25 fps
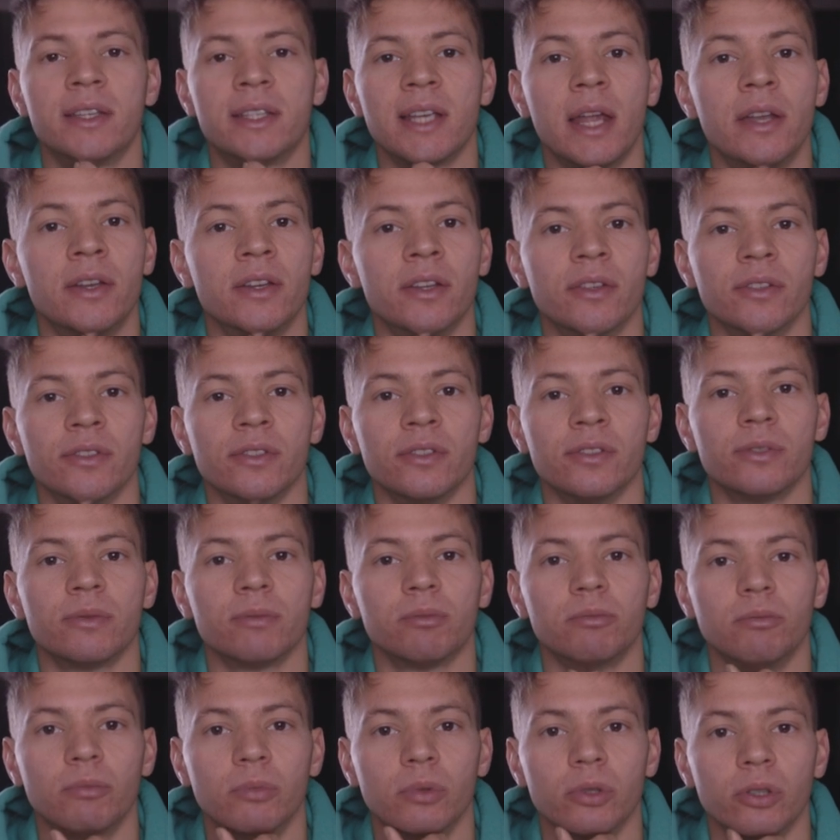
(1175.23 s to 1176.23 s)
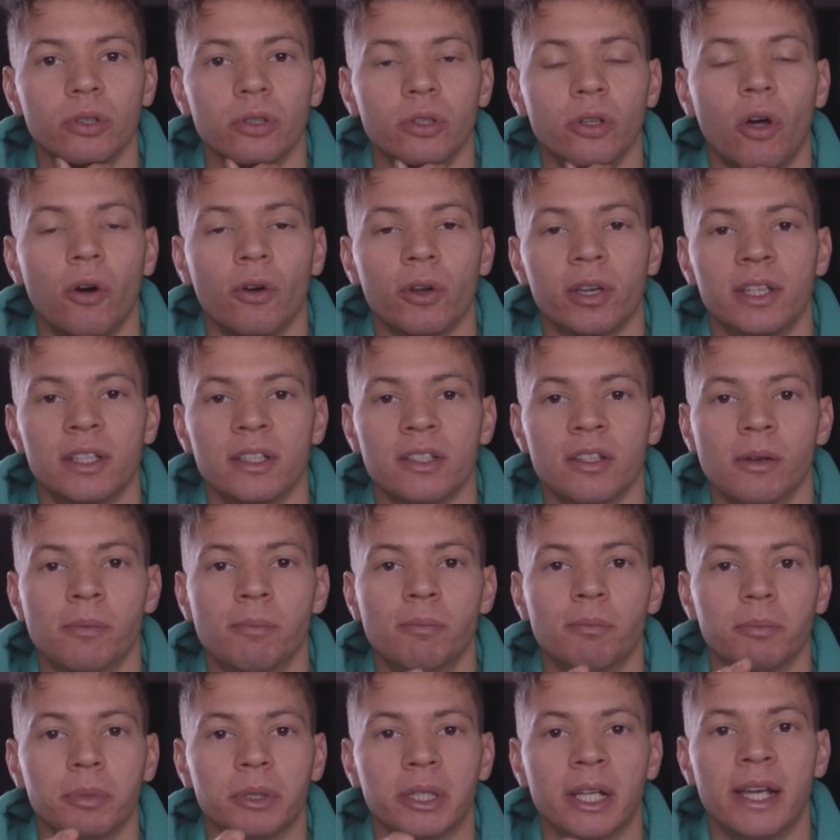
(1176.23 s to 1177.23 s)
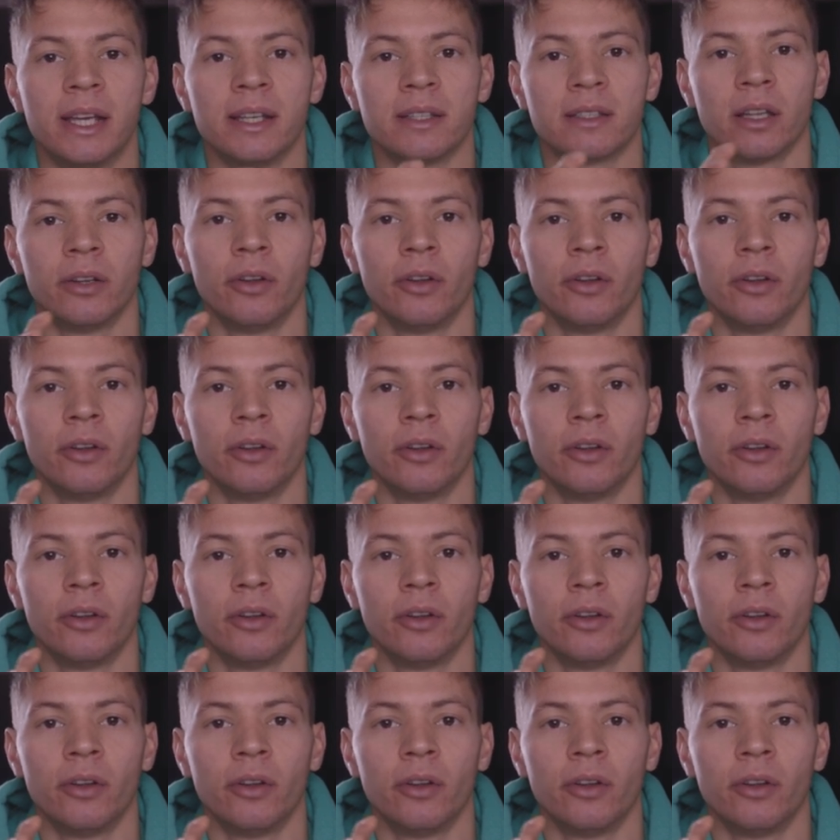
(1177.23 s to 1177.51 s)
tendons lock into place.